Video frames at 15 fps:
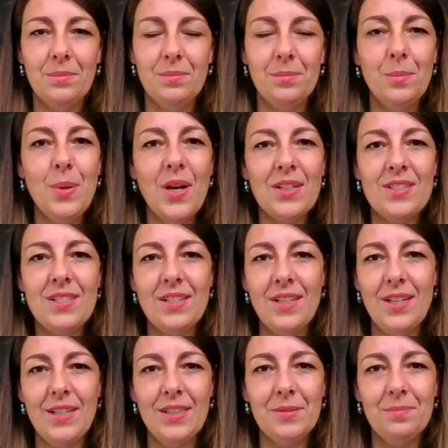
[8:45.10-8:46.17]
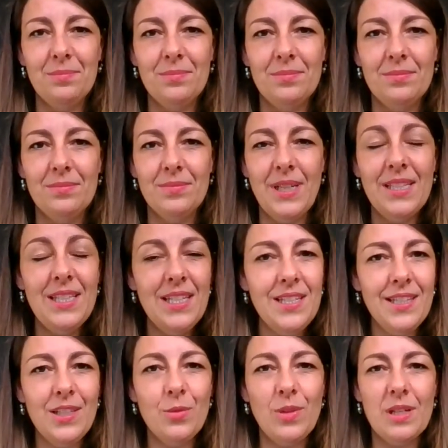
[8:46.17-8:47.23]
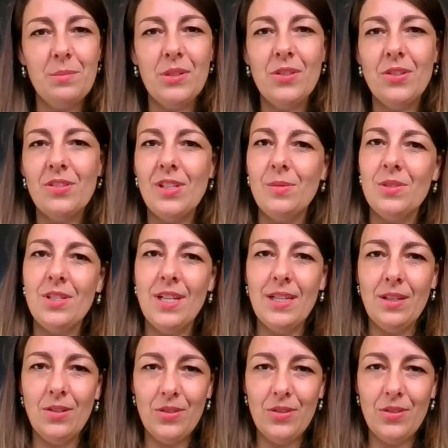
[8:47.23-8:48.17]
But I did it anyway because I was like,